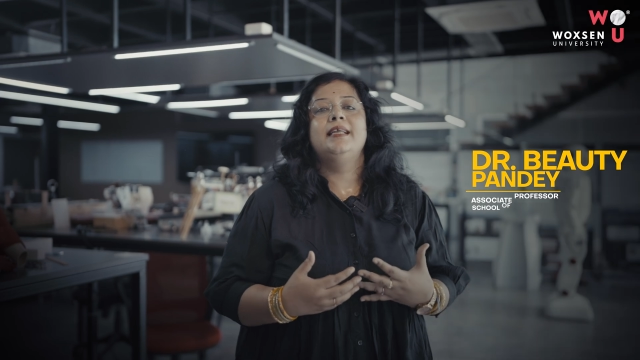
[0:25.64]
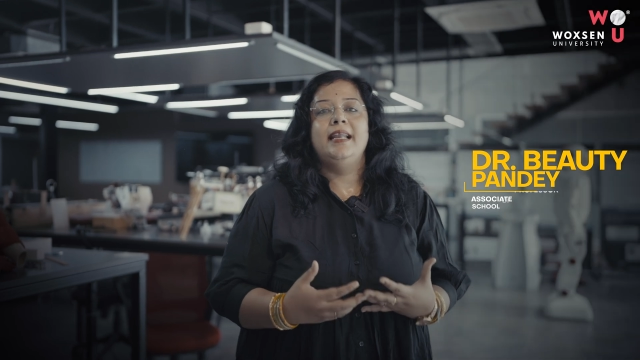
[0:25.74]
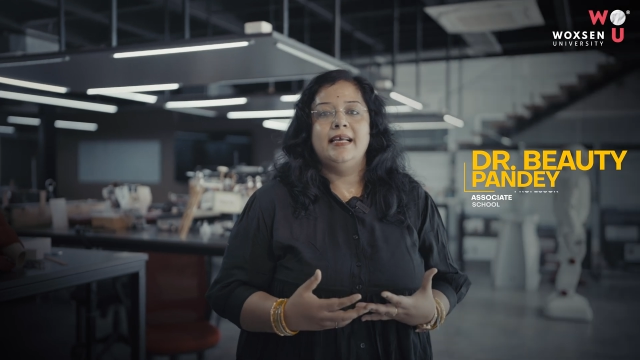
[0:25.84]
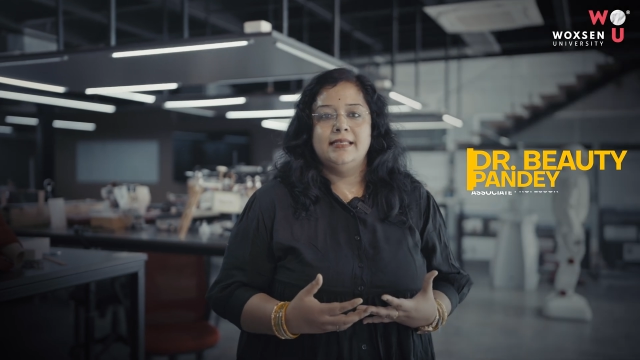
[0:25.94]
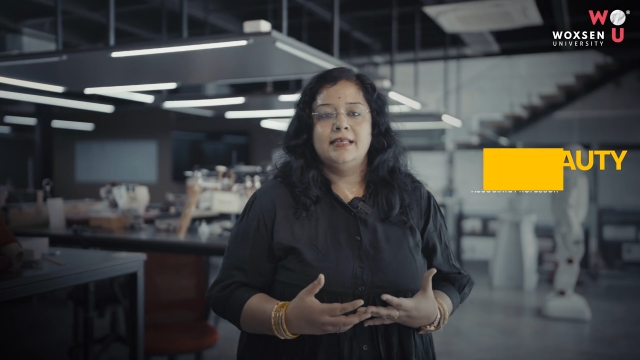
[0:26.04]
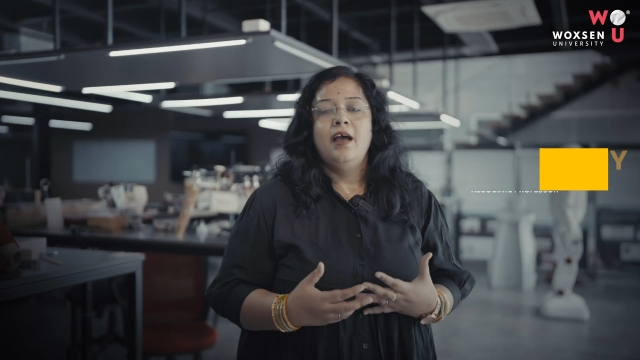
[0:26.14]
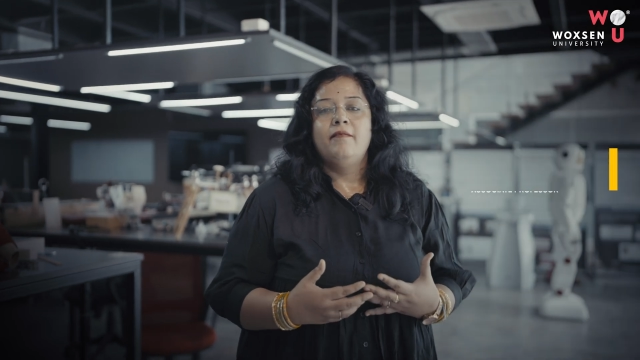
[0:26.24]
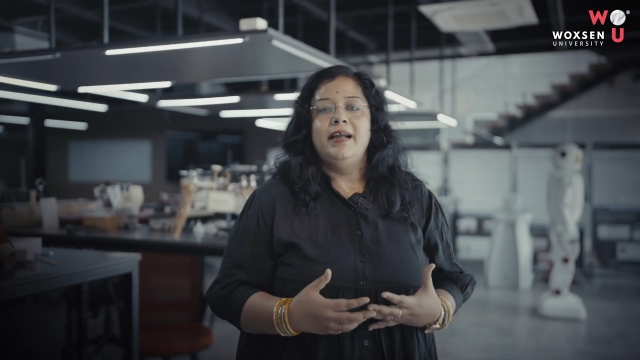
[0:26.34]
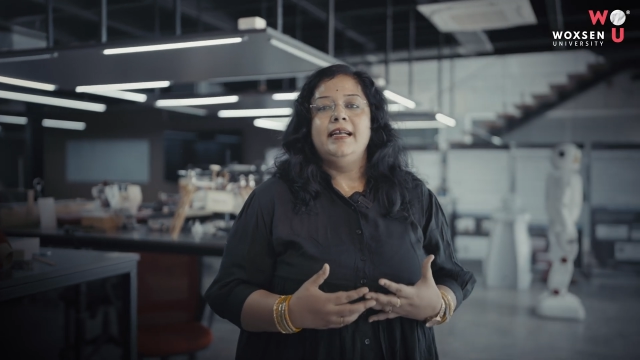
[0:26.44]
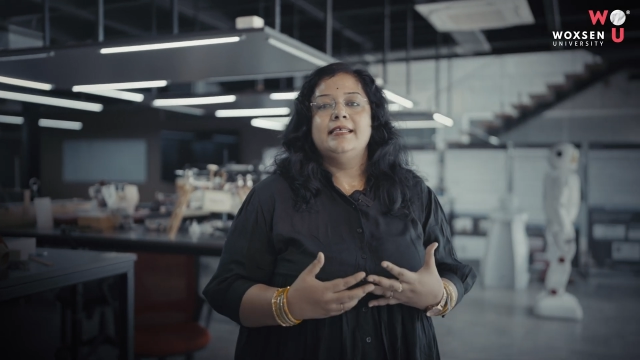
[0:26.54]
a lens
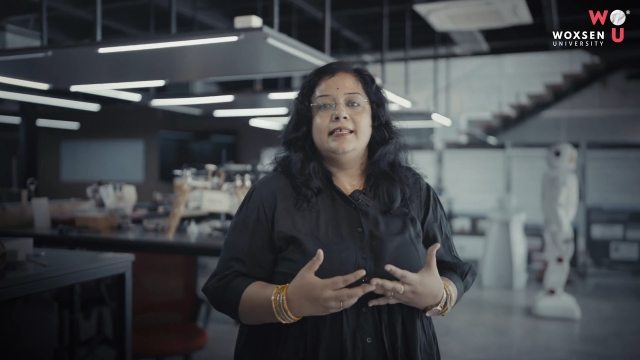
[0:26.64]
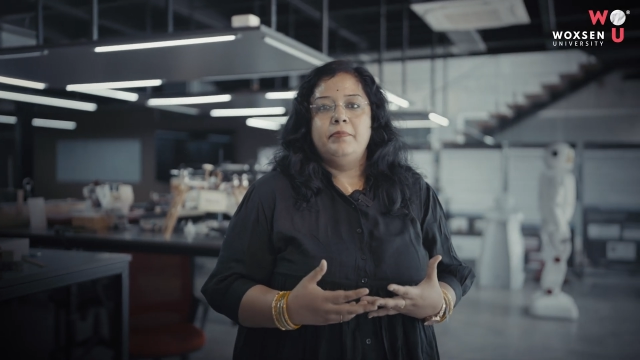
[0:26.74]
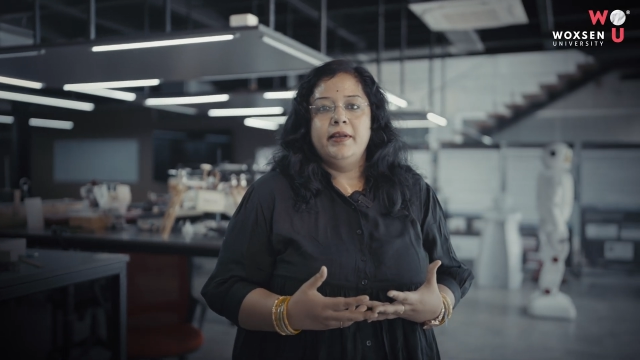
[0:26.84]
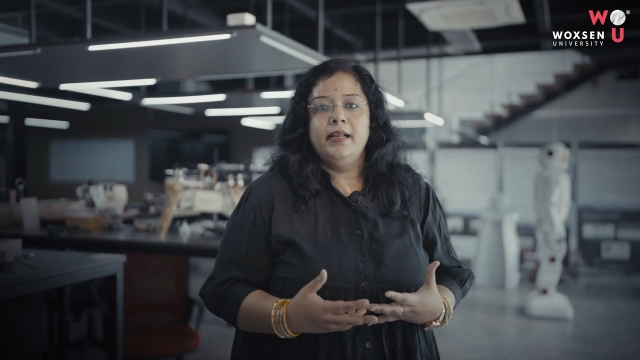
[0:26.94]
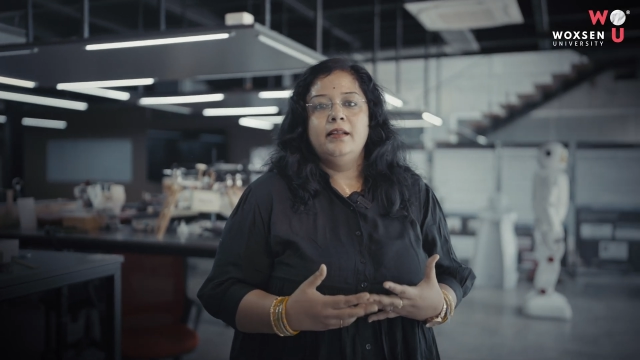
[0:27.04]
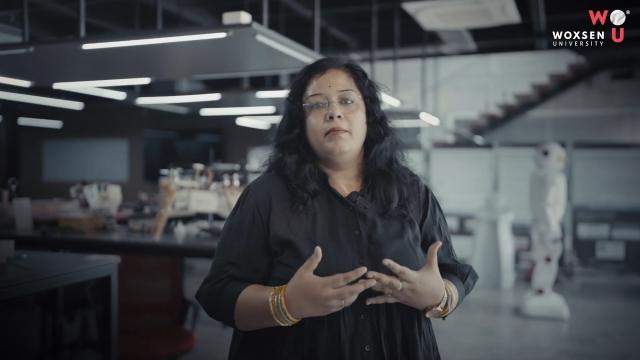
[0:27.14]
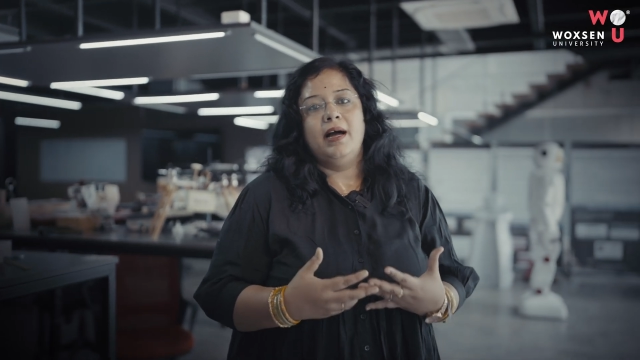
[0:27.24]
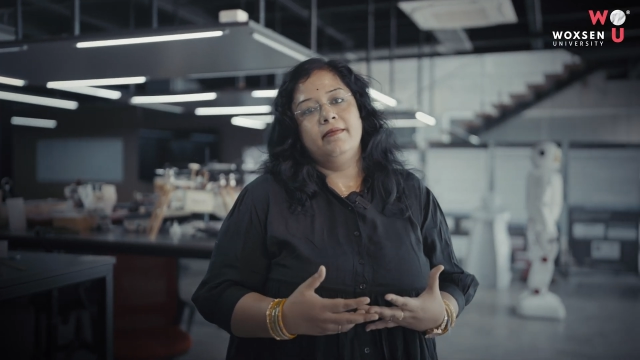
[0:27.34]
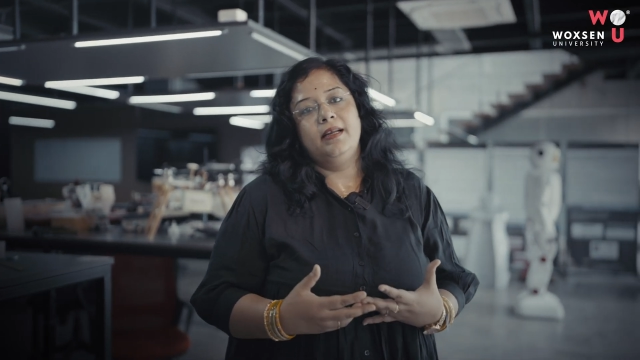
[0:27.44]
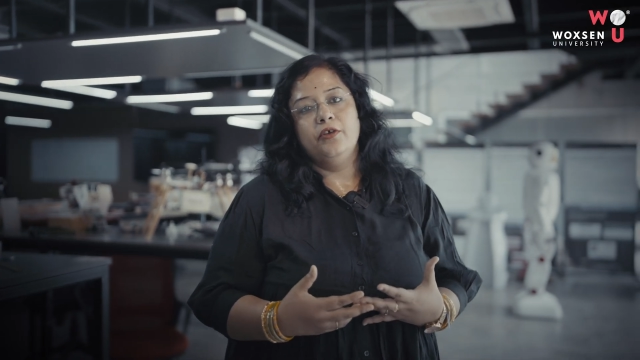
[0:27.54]
while deciphering the
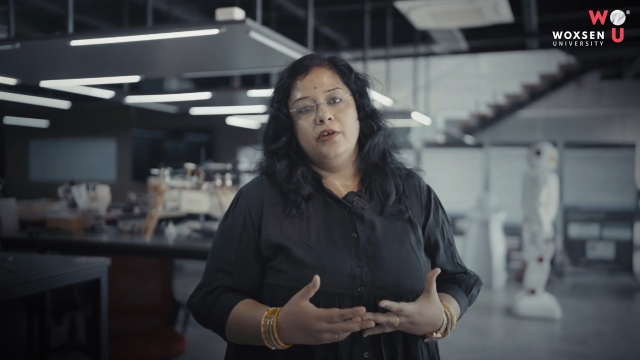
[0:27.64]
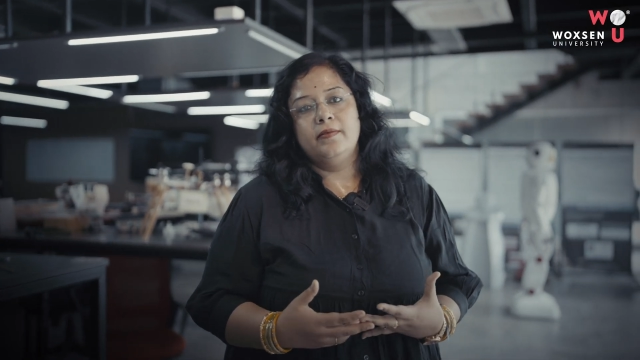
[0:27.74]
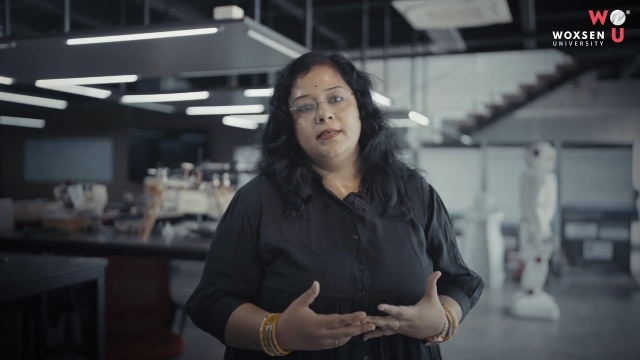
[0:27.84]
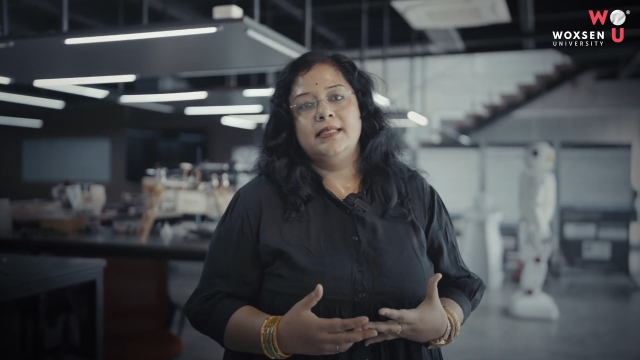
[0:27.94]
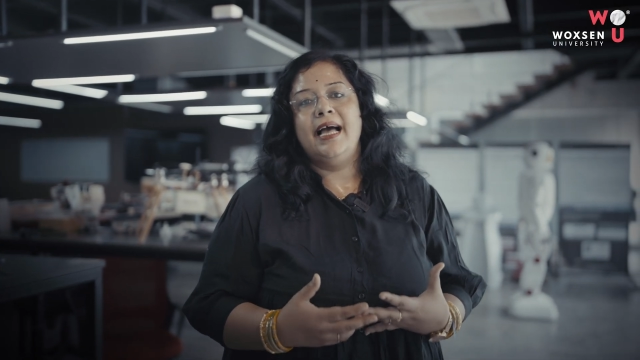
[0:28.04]
Marvel universe